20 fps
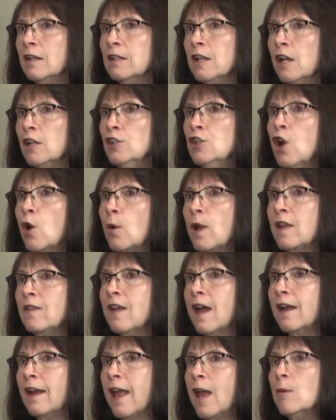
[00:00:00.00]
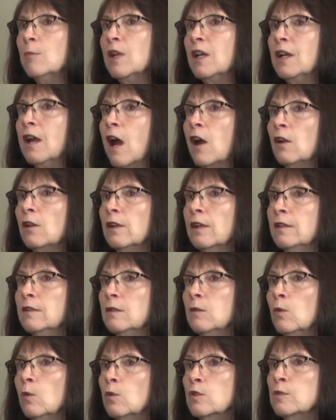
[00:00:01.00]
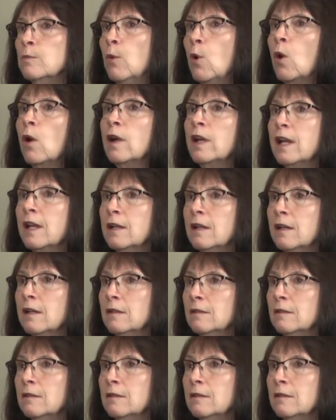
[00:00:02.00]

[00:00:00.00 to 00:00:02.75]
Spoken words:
knowing that Hamlin Garland was born in a